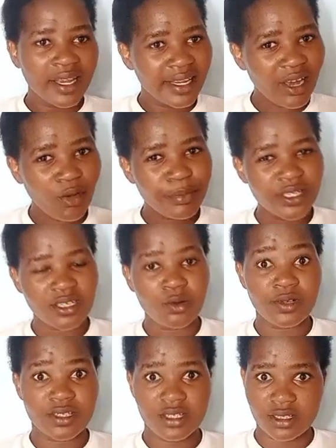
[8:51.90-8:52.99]
Now Peter
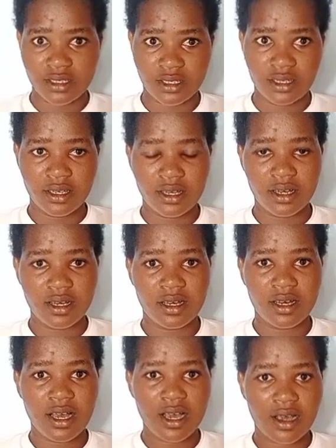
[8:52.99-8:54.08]
was sitting
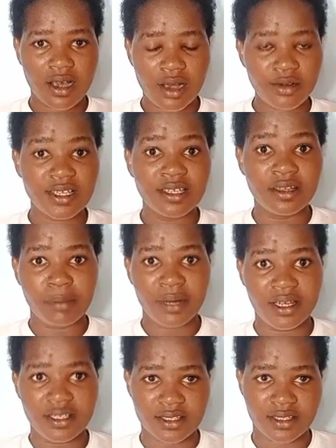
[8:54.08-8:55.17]
outside the
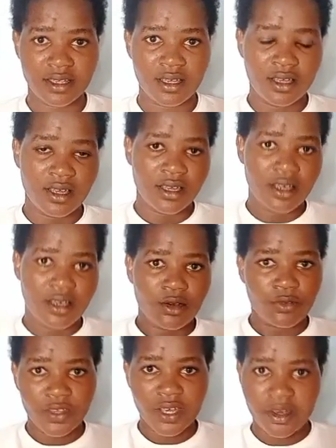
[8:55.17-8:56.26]
palace
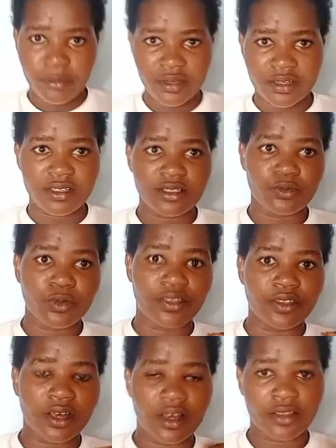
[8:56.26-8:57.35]
of the high priest with
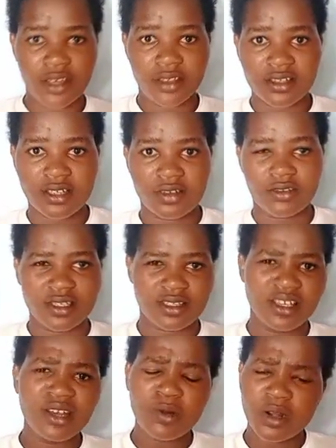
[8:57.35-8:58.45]
the other servants.
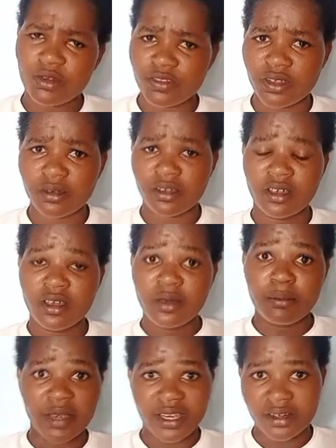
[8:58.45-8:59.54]
Then one of the
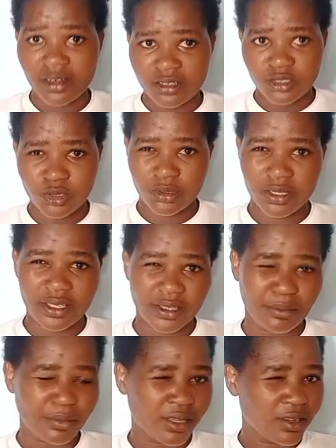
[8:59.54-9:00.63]
maid told
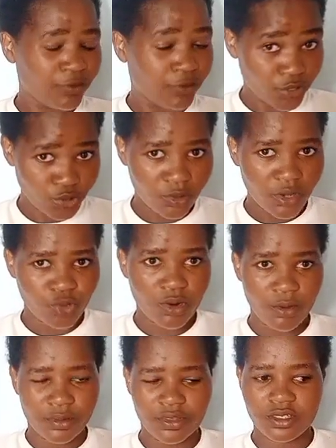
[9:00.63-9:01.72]
him, "For sure you
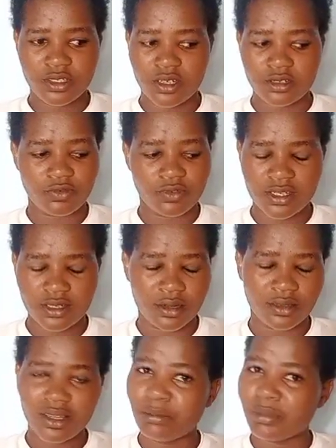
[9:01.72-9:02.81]
are with Jesus of
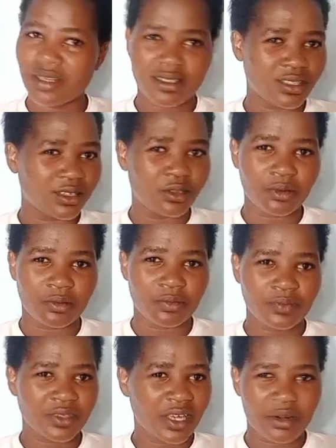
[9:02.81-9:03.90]
Nazareth." Then Peter said, "No,
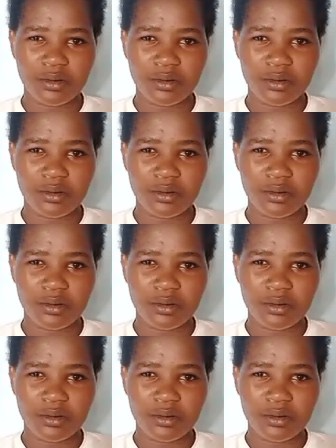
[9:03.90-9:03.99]
I